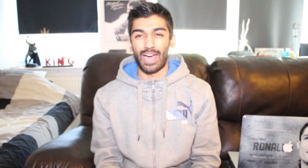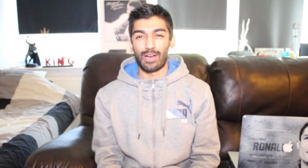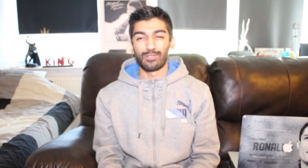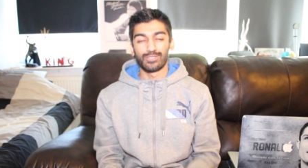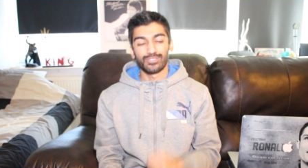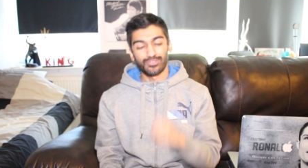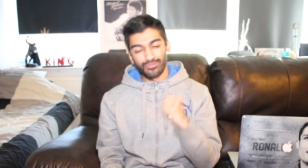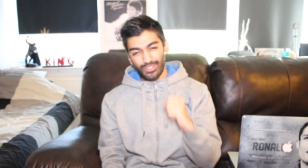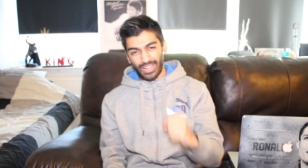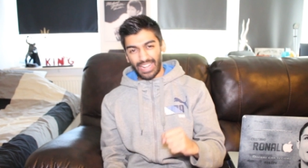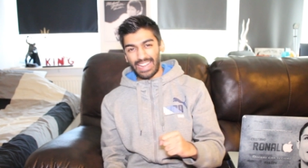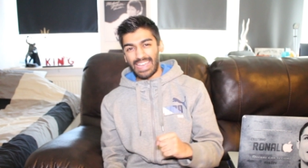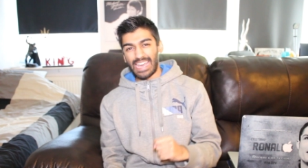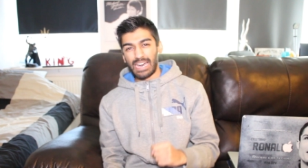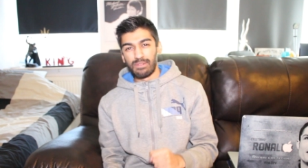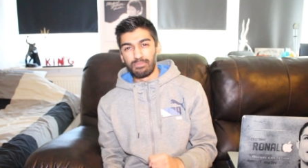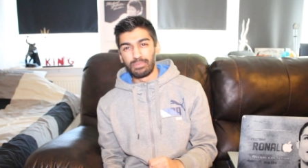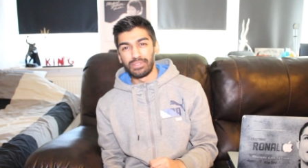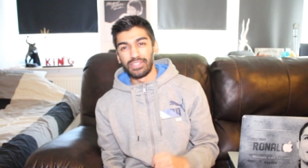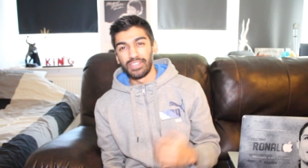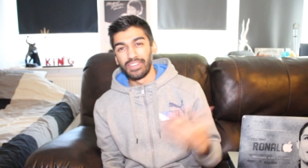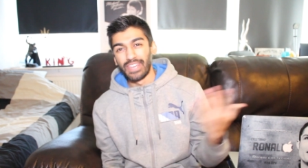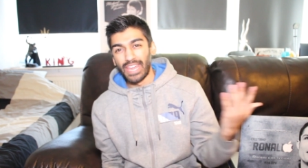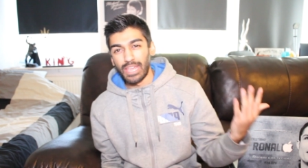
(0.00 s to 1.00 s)
I was really
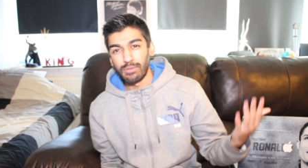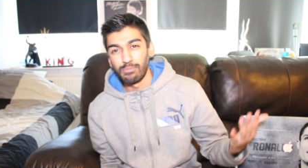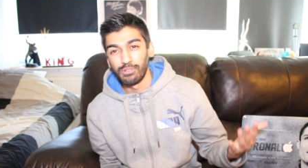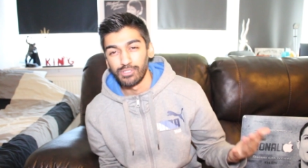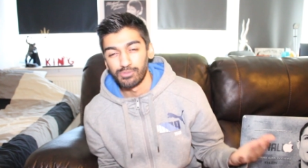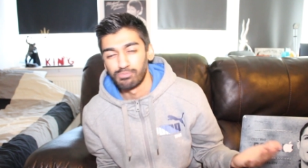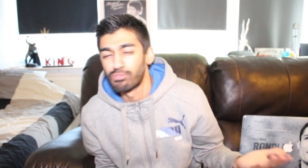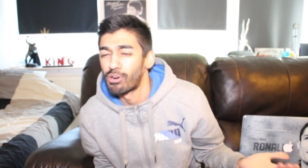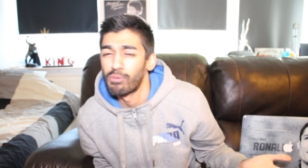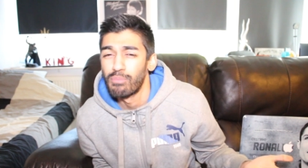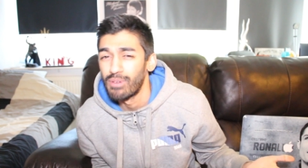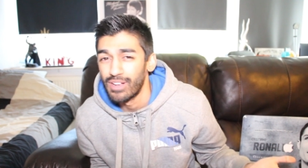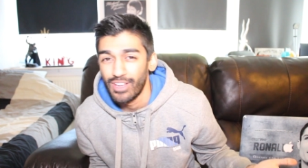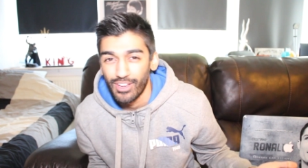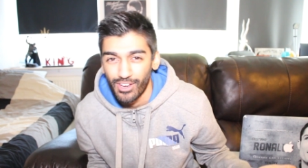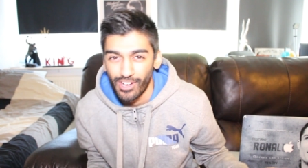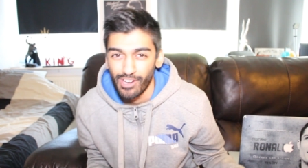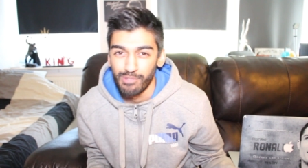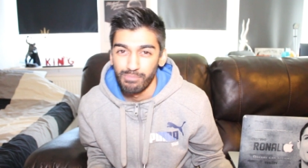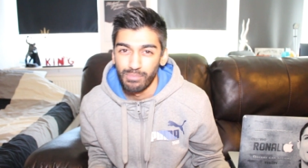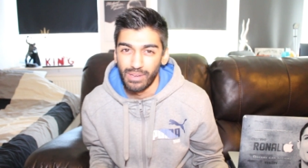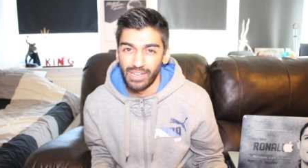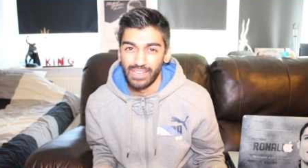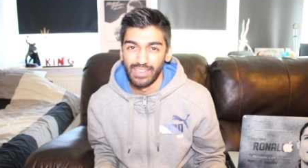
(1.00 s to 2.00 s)
happy. The neighbors probably
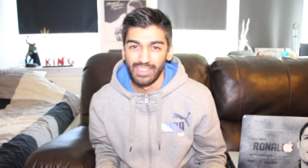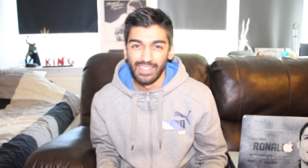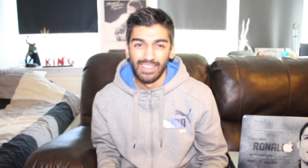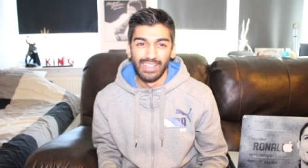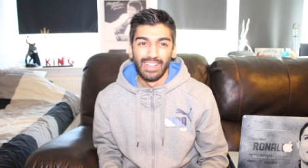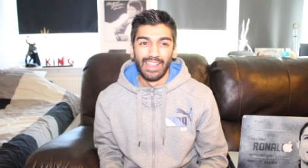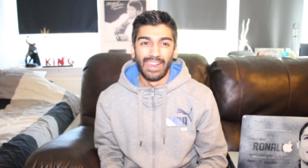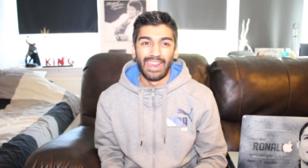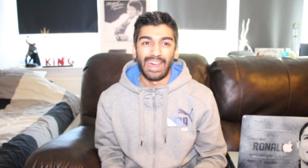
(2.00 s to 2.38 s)
heard me